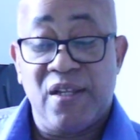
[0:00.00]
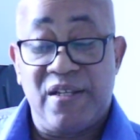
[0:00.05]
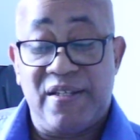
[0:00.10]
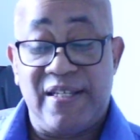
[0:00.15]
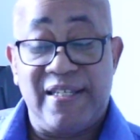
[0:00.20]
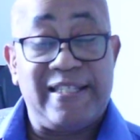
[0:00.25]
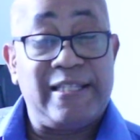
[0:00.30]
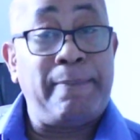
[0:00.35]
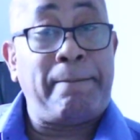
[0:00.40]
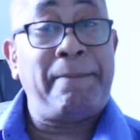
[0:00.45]

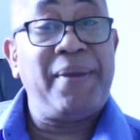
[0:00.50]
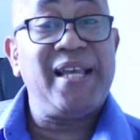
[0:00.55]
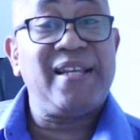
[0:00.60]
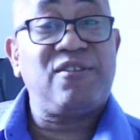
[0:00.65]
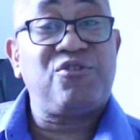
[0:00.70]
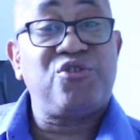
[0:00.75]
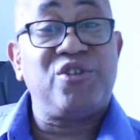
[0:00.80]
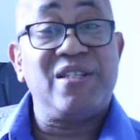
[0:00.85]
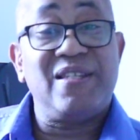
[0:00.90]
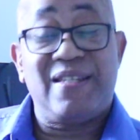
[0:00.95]
She is the
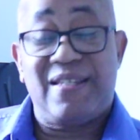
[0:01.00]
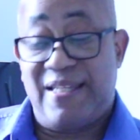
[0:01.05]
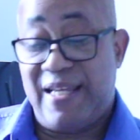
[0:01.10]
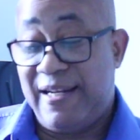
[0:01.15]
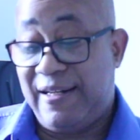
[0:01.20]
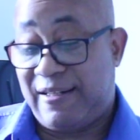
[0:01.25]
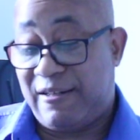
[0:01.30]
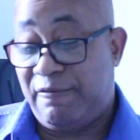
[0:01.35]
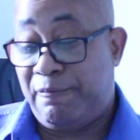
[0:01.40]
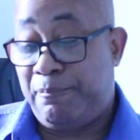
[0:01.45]
patron
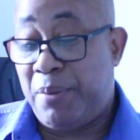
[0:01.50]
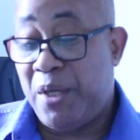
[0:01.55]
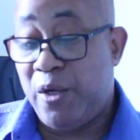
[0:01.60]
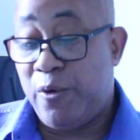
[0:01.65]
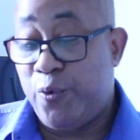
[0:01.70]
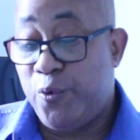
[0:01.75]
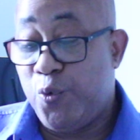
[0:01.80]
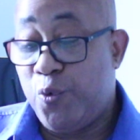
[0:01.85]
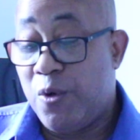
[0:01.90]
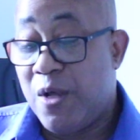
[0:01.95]
saint of
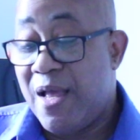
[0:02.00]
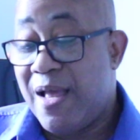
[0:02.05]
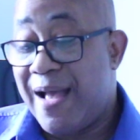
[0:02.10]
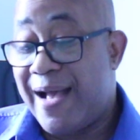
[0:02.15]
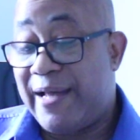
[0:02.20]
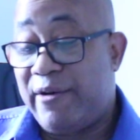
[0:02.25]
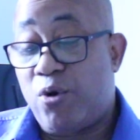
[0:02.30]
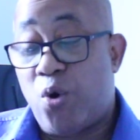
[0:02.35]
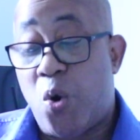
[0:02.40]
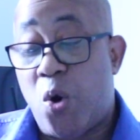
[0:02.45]
Peru
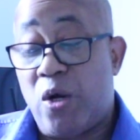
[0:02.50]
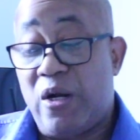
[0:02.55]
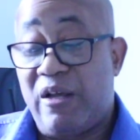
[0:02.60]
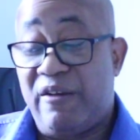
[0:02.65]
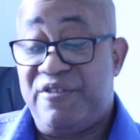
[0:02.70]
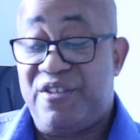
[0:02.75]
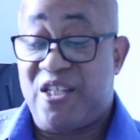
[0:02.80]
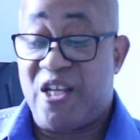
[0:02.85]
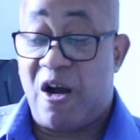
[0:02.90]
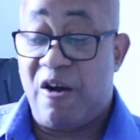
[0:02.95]
and all
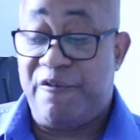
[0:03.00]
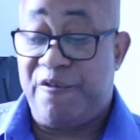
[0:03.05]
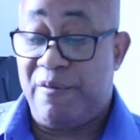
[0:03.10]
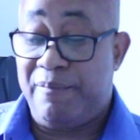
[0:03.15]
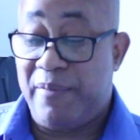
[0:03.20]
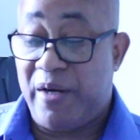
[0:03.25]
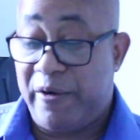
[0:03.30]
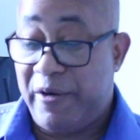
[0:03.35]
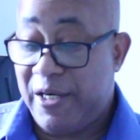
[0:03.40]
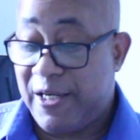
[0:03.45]
of South
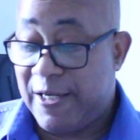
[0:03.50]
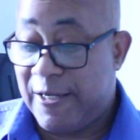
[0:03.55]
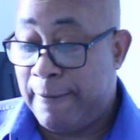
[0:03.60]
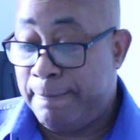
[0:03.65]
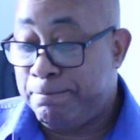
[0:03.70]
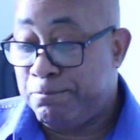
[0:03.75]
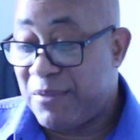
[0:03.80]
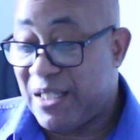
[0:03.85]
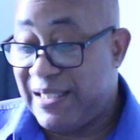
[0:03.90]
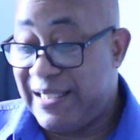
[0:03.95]

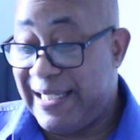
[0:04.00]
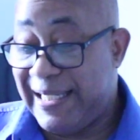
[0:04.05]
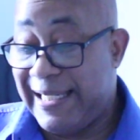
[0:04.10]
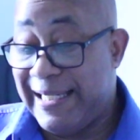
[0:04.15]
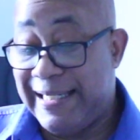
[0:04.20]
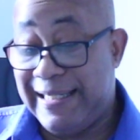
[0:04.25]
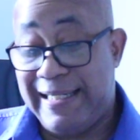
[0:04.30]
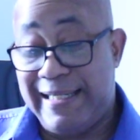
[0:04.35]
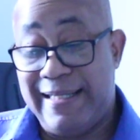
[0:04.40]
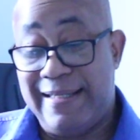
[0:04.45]
America, the
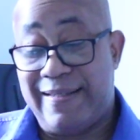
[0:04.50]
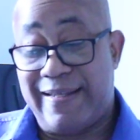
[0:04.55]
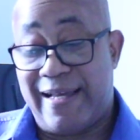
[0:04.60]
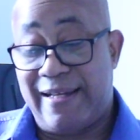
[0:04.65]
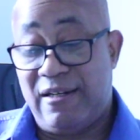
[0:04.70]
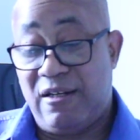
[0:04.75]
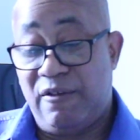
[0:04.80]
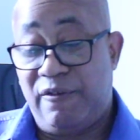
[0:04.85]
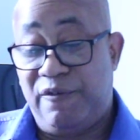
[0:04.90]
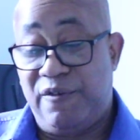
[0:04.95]
Indies
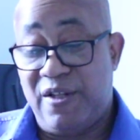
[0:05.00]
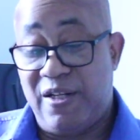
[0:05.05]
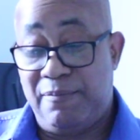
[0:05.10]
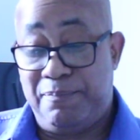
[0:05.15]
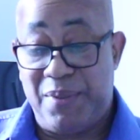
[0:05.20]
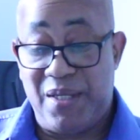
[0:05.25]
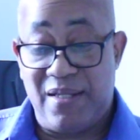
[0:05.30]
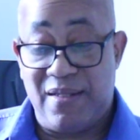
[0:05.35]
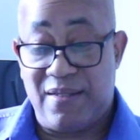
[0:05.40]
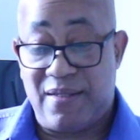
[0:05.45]
and the
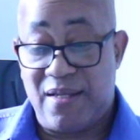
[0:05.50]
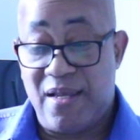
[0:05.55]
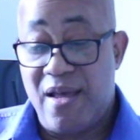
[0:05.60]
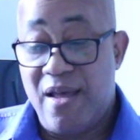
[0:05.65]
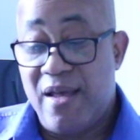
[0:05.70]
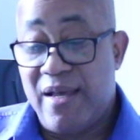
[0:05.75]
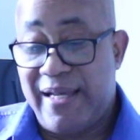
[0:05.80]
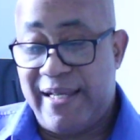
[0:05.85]
Philippines.